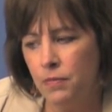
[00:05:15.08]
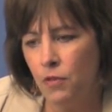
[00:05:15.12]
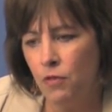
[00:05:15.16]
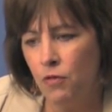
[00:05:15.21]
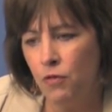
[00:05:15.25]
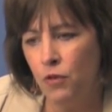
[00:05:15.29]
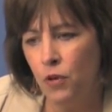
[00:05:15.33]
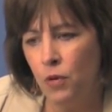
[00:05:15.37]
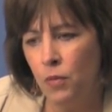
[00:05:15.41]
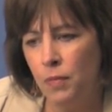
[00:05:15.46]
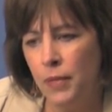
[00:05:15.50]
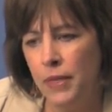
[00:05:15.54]

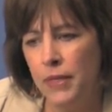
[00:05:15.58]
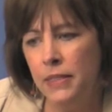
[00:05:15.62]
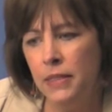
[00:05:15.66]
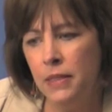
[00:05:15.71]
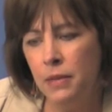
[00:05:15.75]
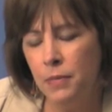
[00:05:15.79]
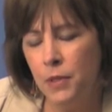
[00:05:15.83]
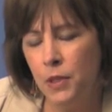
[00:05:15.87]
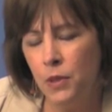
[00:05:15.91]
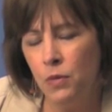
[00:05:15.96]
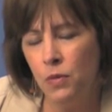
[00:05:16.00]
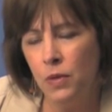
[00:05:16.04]
for me
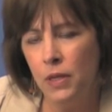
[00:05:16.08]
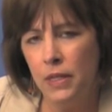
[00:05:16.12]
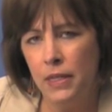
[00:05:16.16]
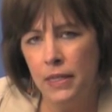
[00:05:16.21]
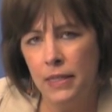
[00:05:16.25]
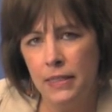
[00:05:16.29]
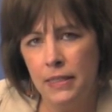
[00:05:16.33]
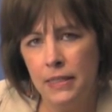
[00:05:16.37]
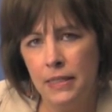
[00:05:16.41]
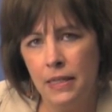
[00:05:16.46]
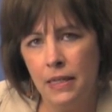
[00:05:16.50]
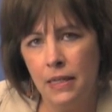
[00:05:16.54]
to be
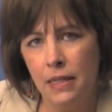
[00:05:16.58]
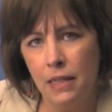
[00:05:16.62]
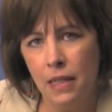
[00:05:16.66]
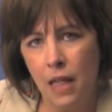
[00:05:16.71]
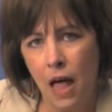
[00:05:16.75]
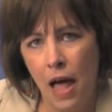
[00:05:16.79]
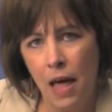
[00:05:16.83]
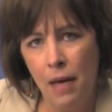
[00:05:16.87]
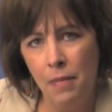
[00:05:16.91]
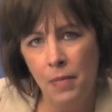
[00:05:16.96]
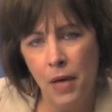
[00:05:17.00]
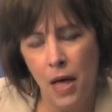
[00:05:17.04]
willing to
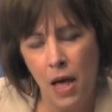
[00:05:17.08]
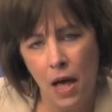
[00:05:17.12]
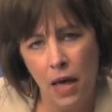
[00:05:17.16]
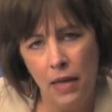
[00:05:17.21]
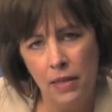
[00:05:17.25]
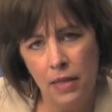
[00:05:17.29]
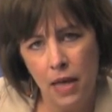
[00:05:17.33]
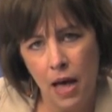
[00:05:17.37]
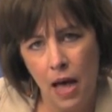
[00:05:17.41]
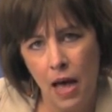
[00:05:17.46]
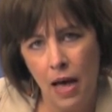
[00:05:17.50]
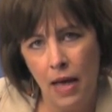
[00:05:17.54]
climb
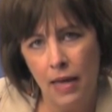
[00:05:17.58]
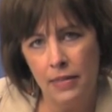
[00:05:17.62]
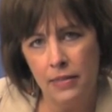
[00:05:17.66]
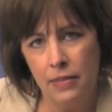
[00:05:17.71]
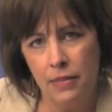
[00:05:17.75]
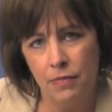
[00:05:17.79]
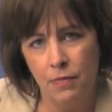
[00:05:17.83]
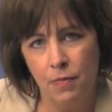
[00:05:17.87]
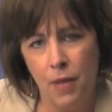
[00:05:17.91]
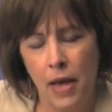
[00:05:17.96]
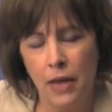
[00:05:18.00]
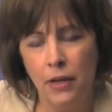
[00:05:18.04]
behind the
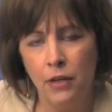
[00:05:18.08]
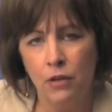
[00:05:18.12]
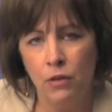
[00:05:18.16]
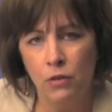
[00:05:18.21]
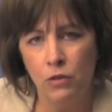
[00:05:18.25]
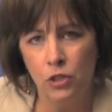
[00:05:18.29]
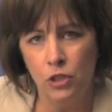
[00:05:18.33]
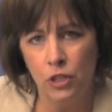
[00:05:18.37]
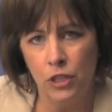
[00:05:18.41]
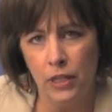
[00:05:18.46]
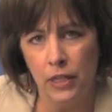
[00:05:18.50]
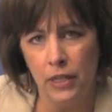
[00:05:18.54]
eyes of my
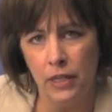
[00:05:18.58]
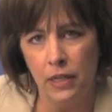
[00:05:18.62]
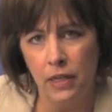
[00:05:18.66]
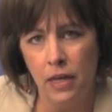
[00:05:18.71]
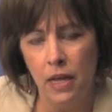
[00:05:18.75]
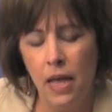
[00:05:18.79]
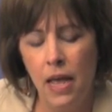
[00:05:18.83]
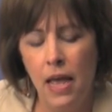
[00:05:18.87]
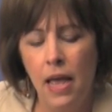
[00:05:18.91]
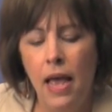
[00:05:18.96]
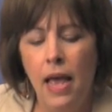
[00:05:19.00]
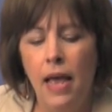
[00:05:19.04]
coachee
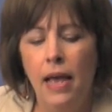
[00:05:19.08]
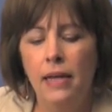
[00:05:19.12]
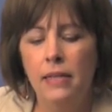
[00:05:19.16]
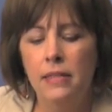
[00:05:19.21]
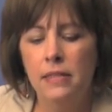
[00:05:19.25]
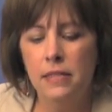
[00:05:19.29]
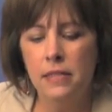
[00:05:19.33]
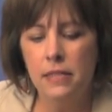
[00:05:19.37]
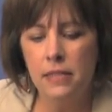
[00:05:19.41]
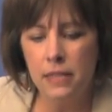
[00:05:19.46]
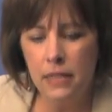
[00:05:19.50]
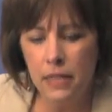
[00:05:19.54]

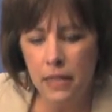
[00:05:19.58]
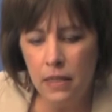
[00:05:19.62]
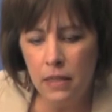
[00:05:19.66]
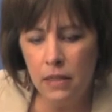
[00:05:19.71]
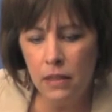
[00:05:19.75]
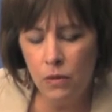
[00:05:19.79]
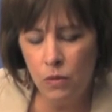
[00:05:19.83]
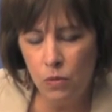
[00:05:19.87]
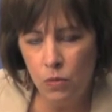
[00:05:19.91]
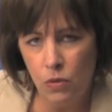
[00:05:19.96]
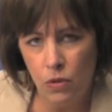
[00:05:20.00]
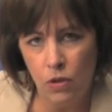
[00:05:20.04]
and see
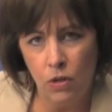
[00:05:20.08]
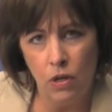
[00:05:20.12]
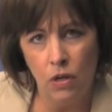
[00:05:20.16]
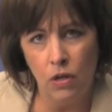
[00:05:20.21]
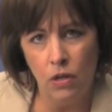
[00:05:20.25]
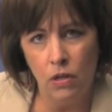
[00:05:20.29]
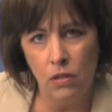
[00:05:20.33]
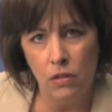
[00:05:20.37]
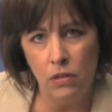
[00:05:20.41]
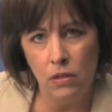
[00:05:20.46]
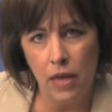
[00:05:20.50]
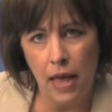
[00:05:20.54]
the
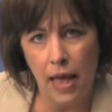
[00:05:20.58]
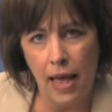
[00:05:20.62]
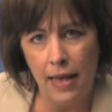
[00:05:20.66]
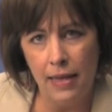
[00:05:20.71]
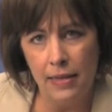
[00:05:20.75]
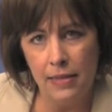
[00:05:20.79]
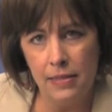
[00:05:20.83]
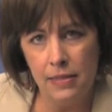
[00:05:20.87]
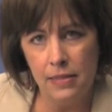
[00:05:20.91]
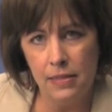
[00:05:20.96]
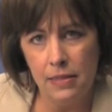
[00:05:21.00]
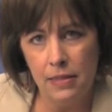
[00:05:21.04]
world
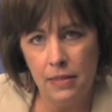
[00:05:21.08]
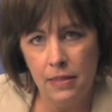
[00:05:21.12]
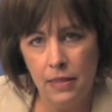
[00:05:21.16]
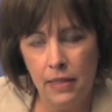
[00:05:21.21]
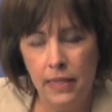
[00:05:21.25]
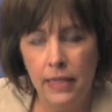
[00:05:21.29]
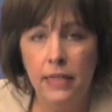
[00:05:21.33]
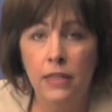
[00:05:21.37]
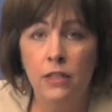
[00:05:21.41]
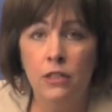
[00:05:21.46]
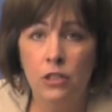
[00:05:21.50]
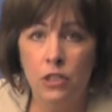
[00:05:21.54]
as
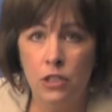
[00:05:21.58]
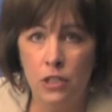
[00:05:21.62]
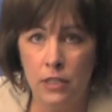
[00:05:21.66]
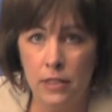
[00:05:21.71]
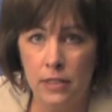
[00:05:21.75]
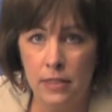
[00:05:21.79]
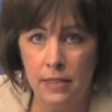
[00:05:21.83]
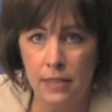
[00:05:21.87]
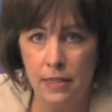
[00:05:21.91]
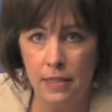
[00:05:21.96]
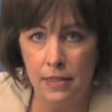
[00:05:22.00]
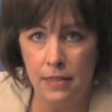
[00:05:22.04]
he or
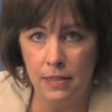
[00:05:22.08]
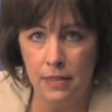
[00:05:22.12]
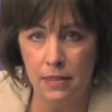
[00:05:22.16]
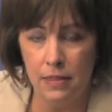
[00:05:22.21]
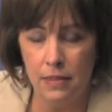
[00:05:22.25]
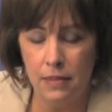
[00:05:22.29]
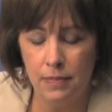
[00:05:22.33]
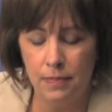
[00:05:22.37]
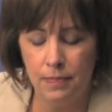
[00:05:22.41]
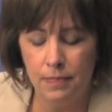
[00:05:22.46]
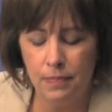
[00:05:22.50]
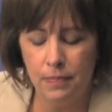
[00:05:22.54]
she sees it.
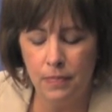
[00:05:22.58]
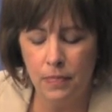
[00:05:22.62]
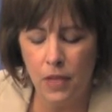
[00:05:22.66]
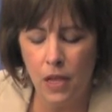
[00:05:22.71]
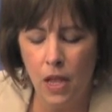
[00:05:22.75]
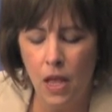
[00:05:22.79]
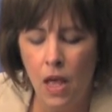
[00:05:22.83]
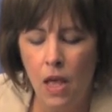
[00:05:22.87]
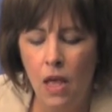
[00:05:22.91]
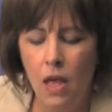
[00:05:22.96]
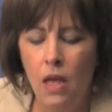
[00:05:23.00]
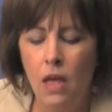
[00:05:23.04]

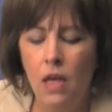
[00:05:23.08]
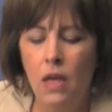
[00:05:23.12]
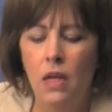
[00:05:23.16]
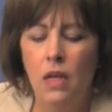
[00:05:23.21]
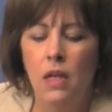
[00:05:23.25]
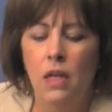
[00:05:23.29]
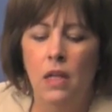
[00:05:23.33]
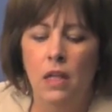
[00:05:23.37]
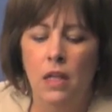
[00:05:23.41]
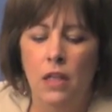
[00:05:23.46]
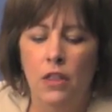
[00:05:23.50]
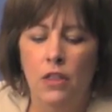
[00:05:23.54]

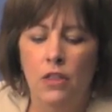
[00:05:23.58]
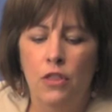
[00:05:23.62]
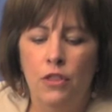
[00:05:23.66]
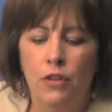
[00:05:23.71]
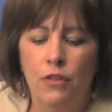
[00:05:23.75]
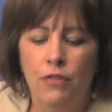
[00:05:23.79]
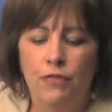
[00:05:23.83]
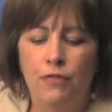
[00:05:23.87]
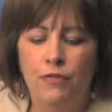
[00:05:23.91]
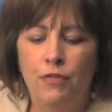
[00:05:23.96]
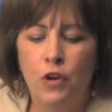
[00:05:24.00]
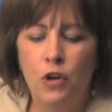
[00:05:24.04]

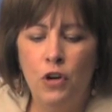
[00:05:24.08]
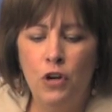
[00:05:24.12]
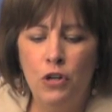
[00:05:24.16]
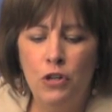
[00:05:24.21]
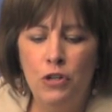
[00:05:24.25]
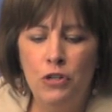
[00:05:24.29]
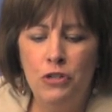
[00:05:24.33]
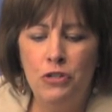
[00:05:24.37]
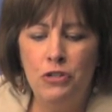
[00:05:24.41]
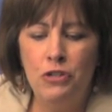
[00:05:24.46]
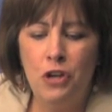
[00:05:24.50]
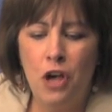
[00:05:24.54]
The
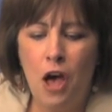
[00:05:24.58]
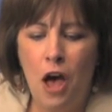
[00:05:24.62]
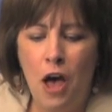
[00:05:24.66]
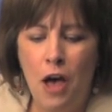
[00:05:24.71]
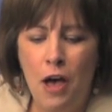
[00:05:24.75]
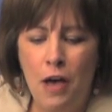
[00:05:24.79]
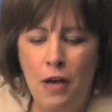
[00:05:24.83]
first